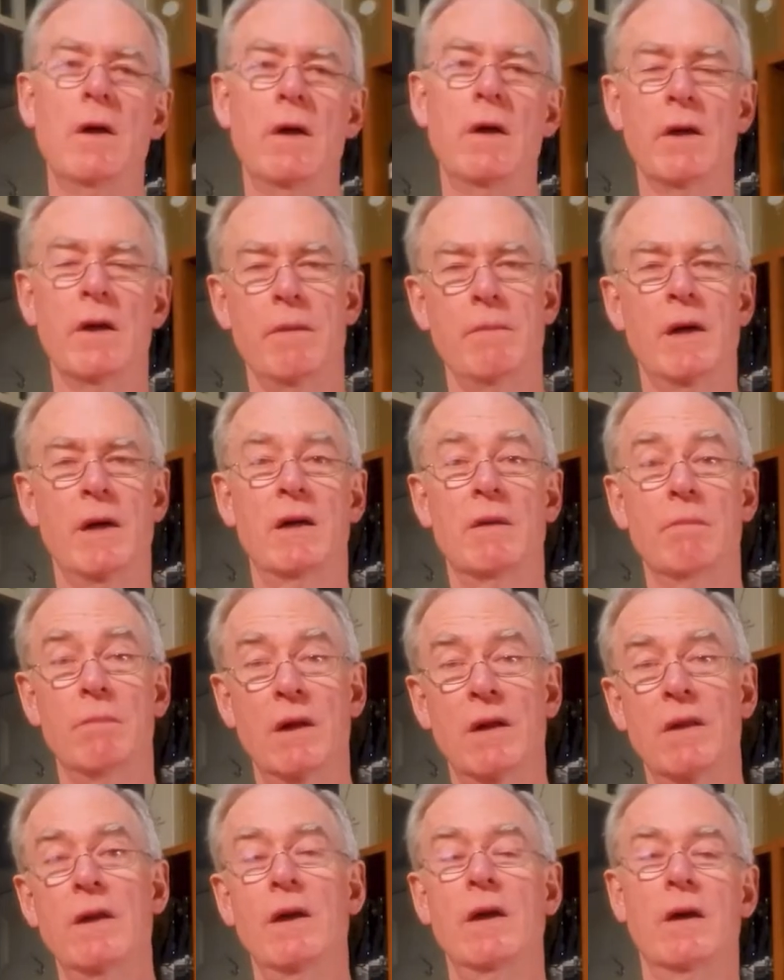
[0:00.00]
They make a
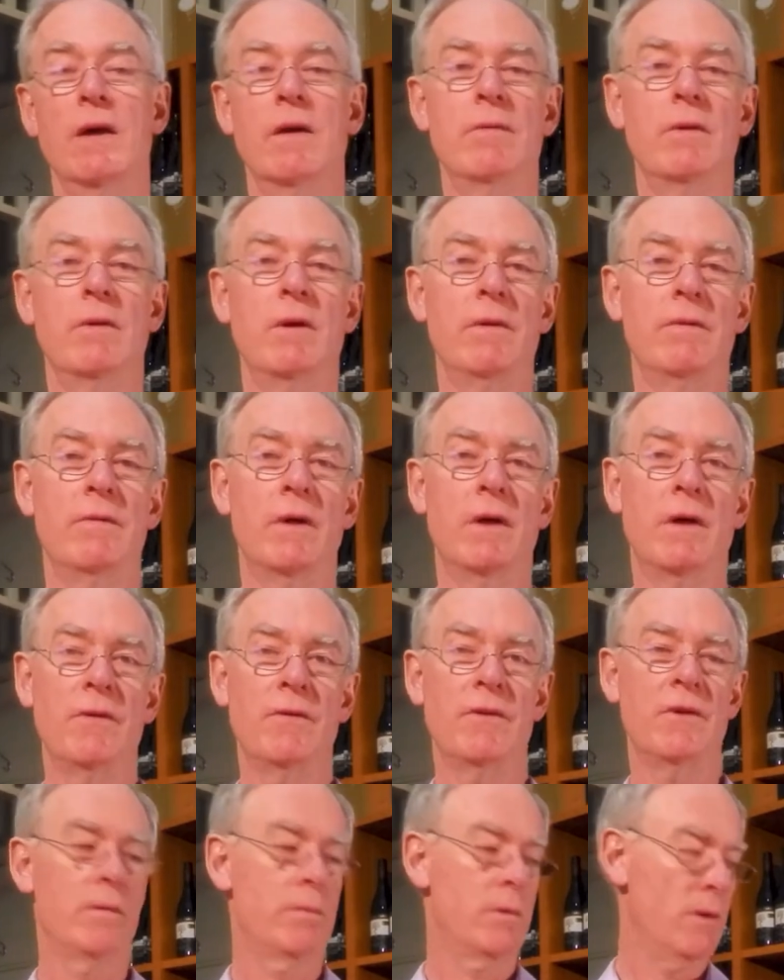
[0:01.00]
big thing out of old vines
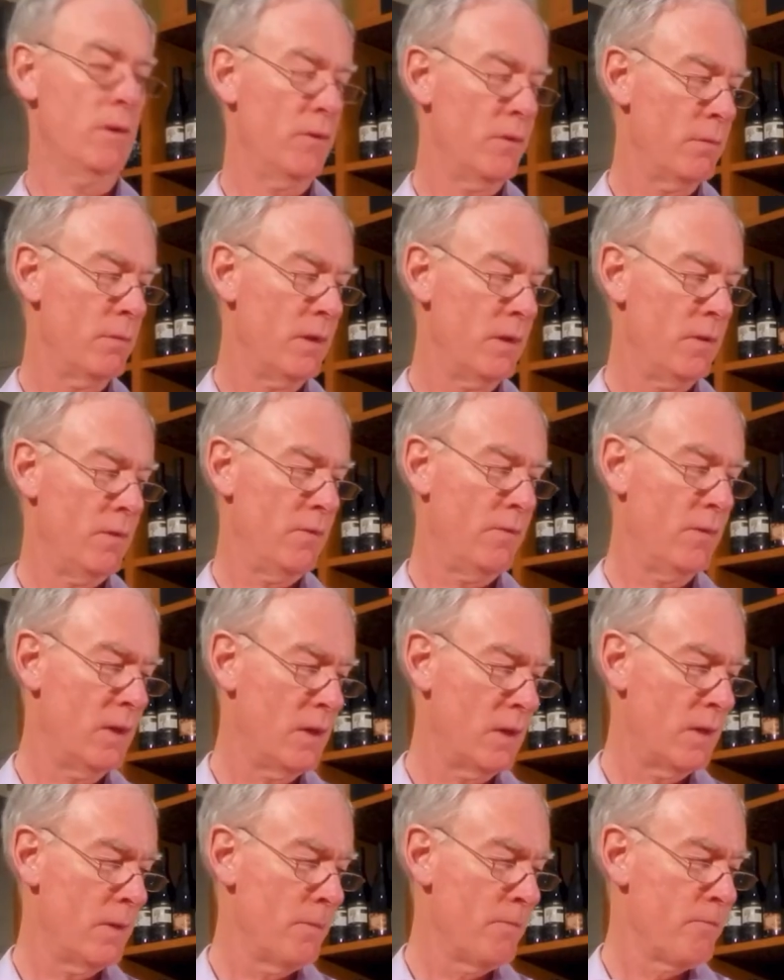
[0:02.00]
in the Barossa, but this
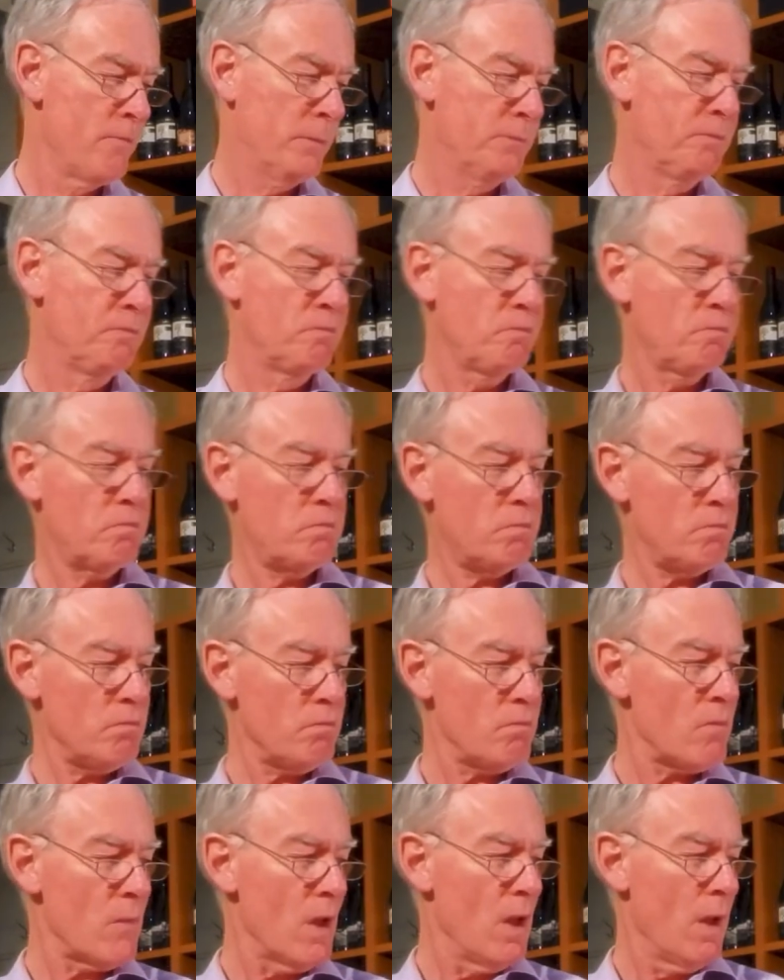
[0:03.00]
vineyard,
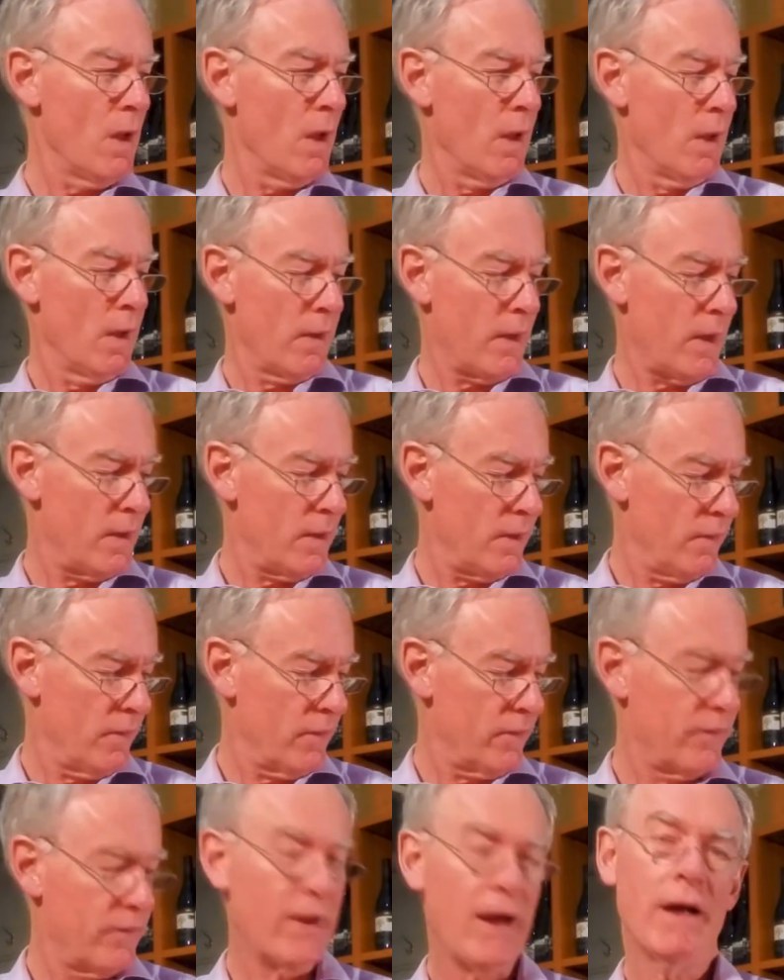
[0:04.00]
they didn't
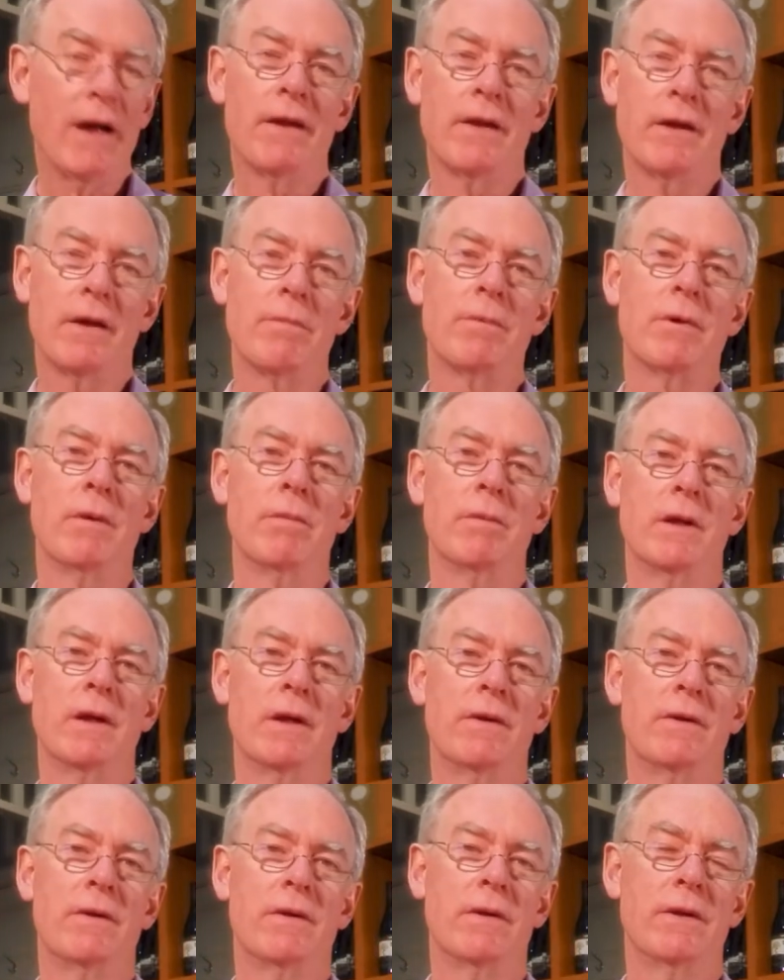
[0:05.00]
start their property
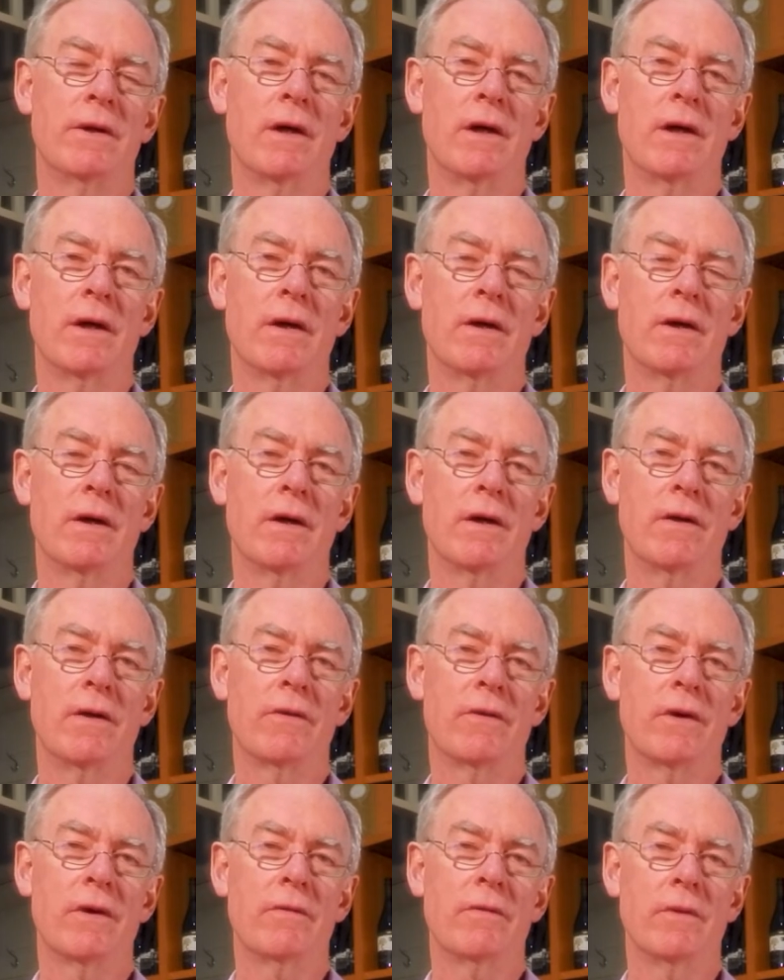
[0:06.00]
until
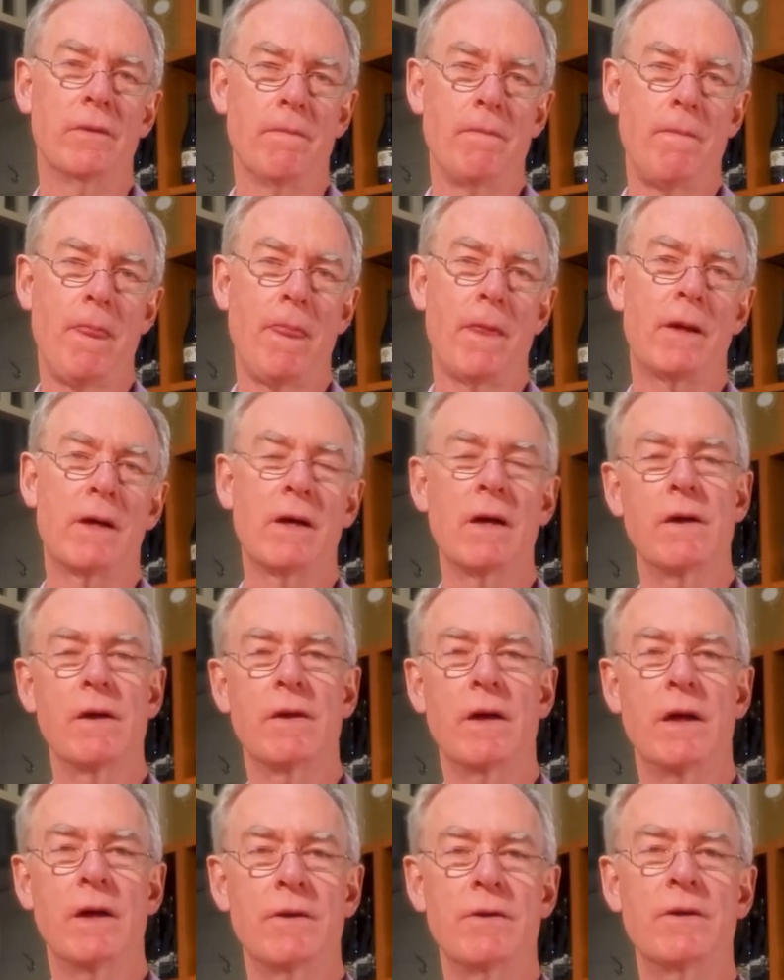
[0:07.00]
1997. Keith
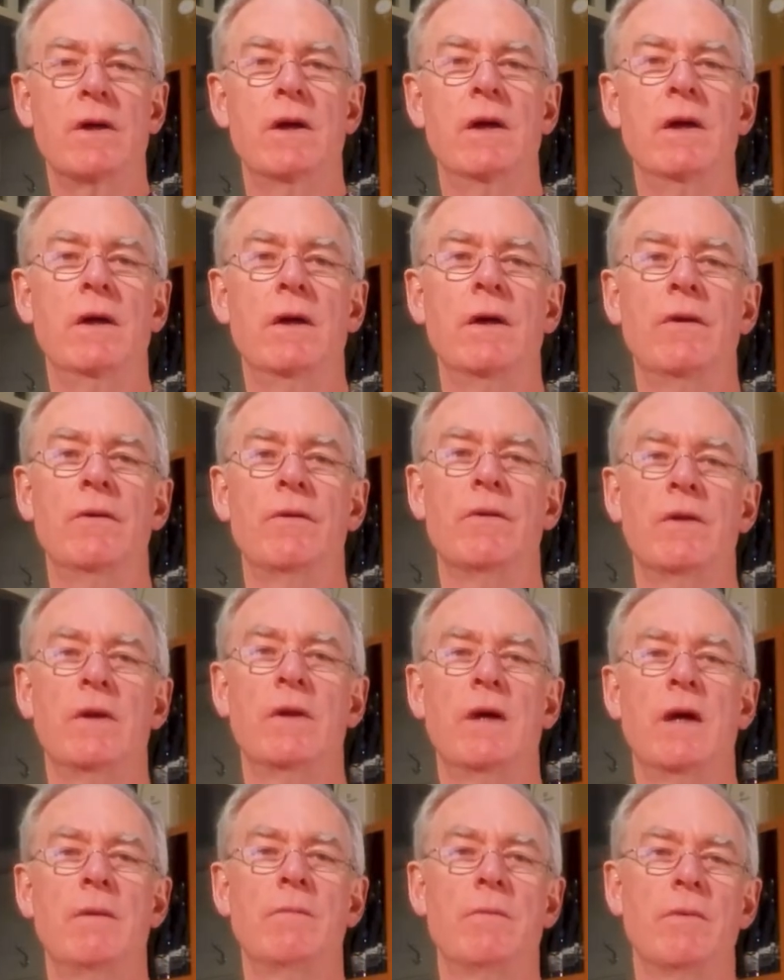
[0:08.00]
Henschke is the
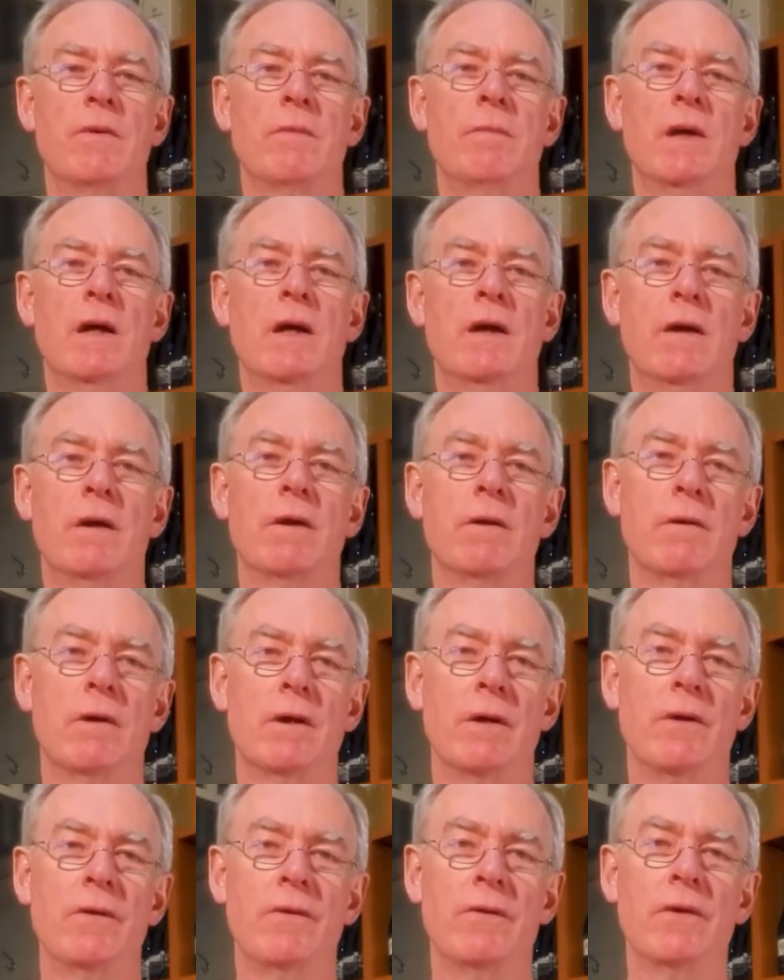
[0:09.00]
name of the man who
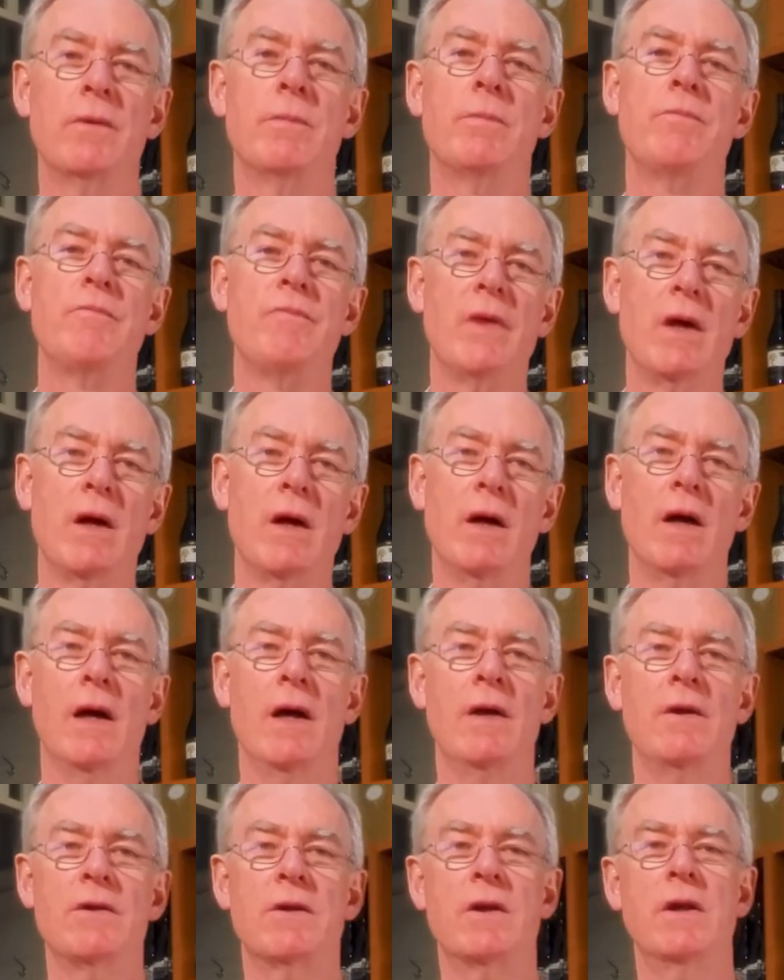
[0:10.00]
owns it.
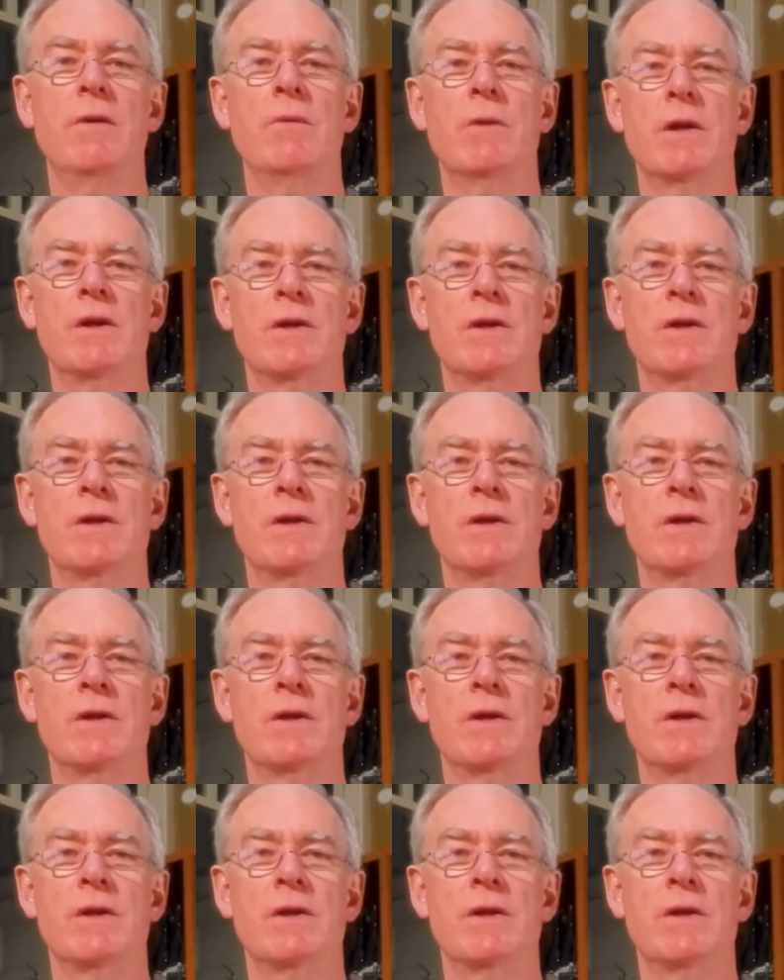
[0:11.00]
Henschke with a